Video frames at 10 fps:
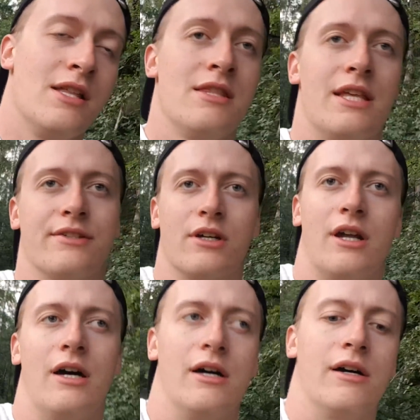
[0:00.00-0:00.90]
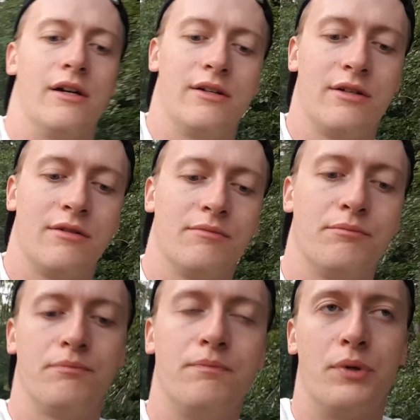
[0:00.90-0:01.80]
that's gonna
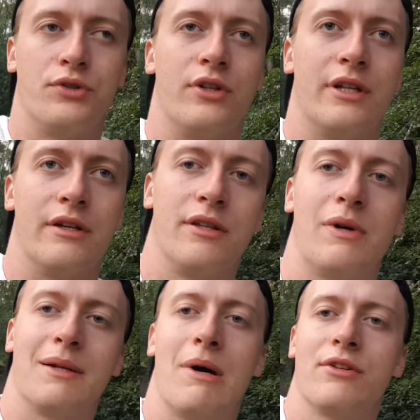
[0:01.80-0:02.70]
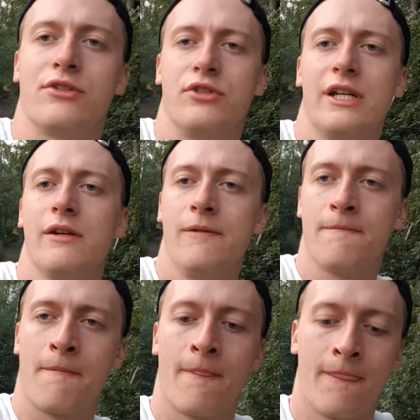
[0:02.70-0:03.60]
put you in the right amount that you need.
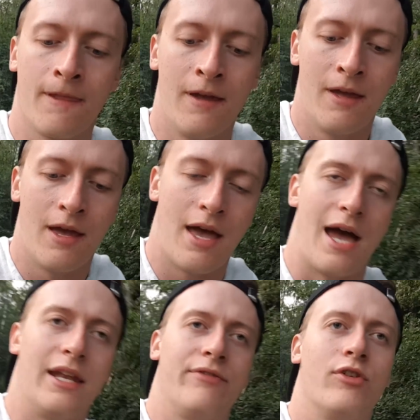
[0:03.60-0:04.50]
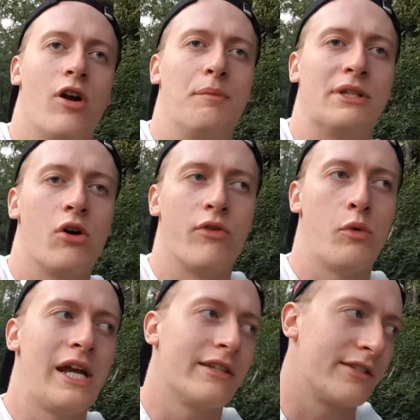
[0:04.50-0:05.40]
And if you are a bit
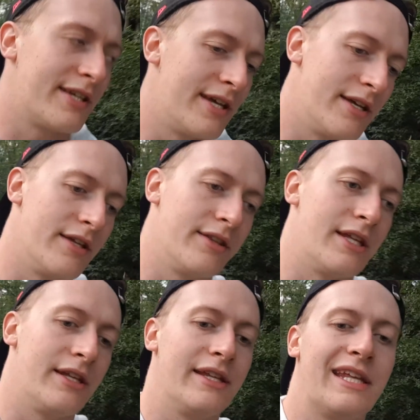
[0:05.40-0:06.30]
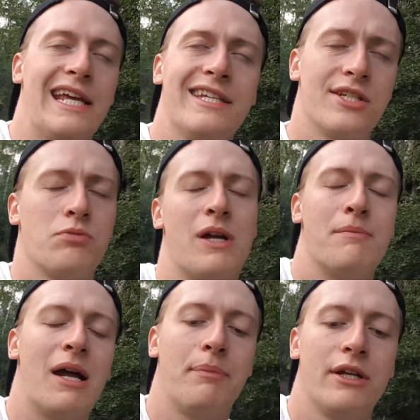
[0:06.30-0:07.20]
overweight, then the easiest way, in
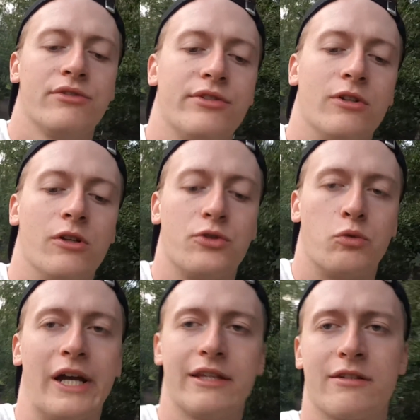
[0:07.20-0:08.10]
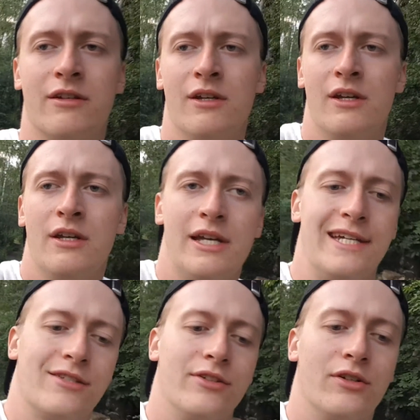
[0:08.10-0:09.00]
my opinion, to lose weight is
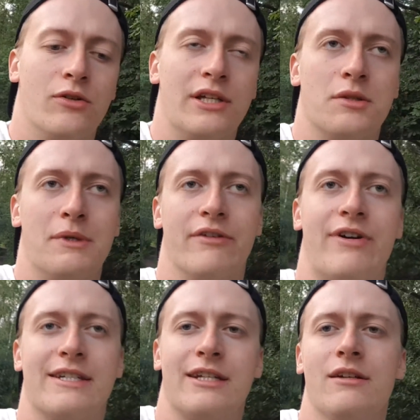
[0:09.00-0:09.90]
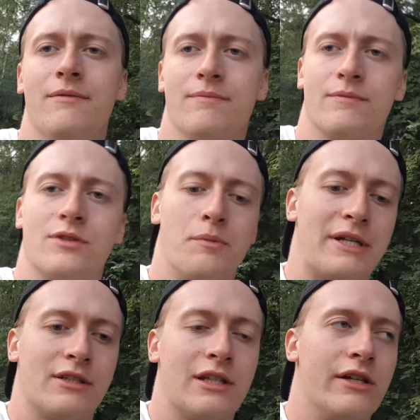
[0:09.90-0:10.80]
to do intermittent fasting. So
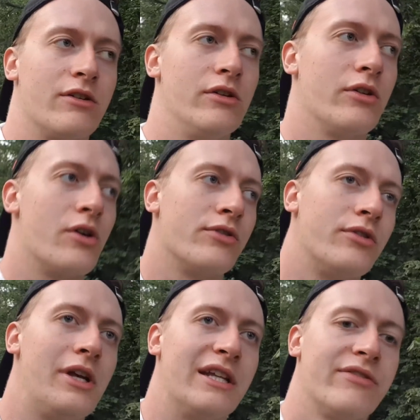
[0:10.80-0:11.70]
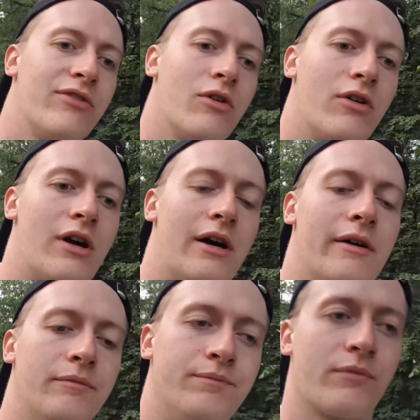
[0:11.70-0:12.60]
basically, you're going to eat for
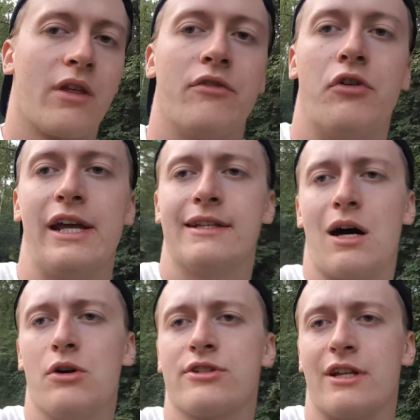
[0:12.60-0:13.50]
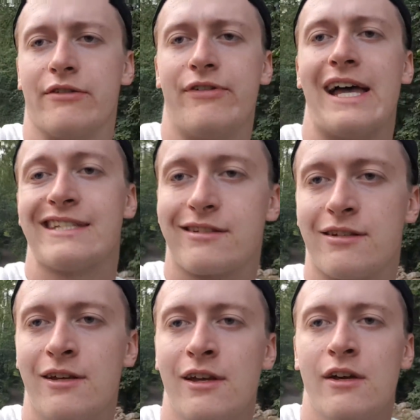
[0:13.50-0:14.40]
8 hours and fast
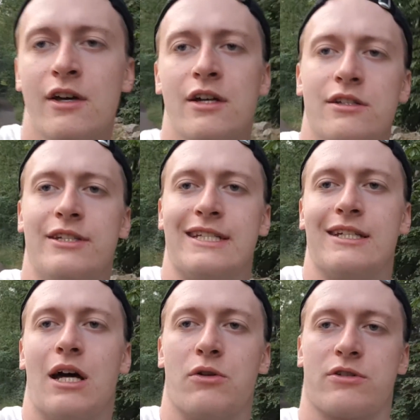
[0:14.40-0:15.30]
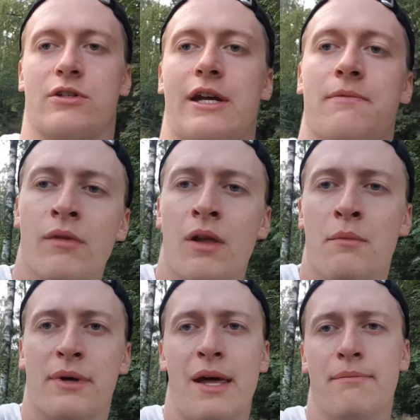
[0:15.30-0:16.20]
16 hours. Okay, but
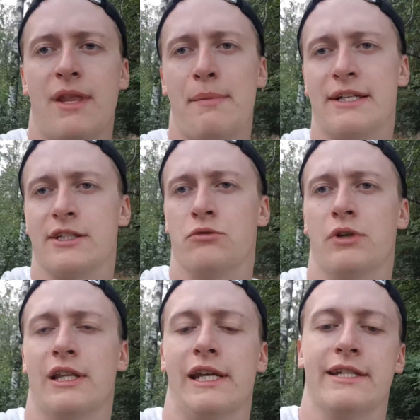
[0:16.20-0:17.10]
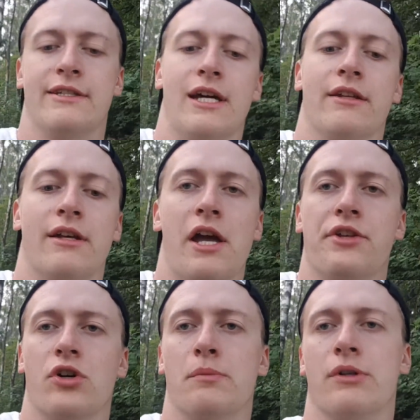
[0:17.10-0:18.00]
that makes it really easy and
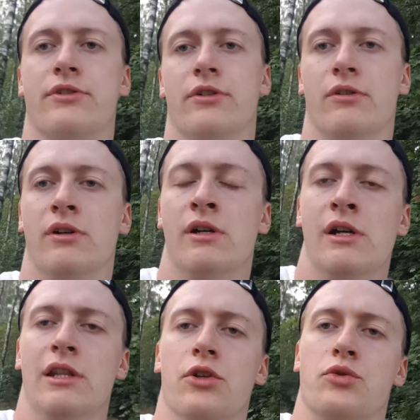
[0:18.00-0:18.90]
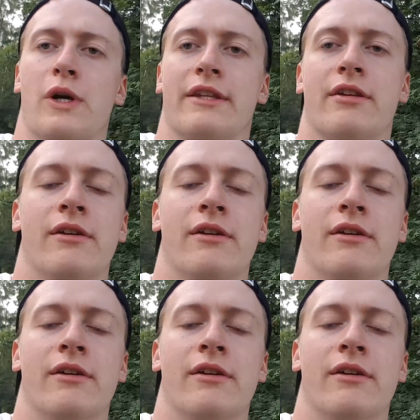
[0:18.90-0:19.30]
enjoyable to lose weight.